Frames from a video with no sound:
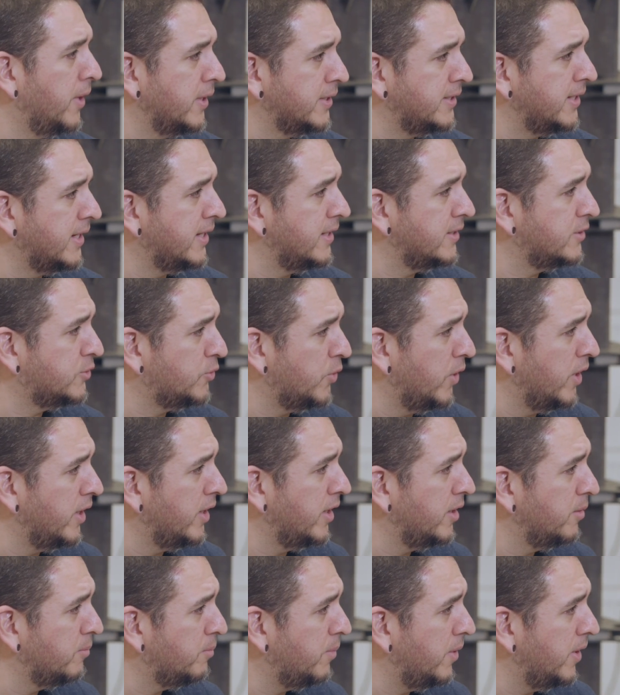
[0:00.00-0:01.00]
practical
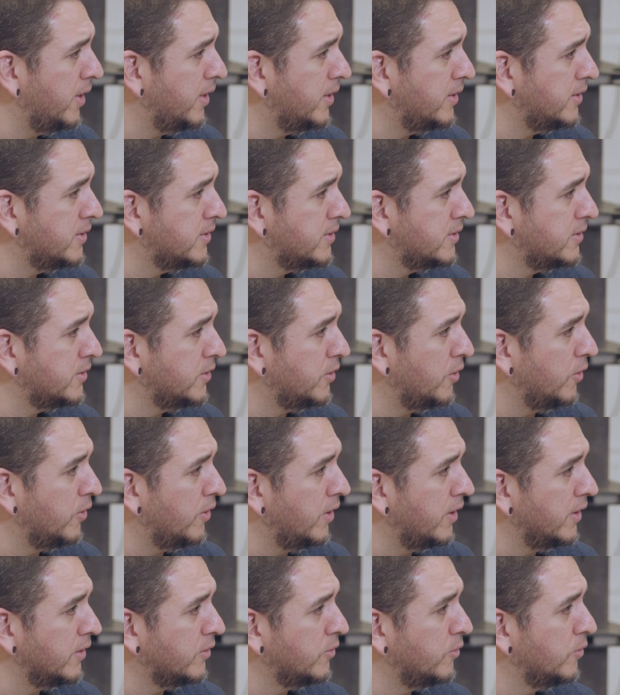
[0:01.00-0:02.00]
training place, you know,
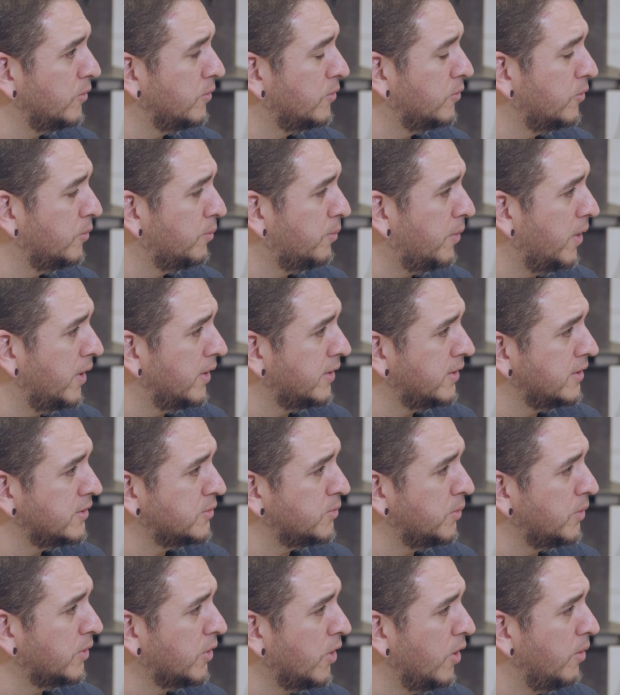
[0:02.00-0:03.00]
like to practice with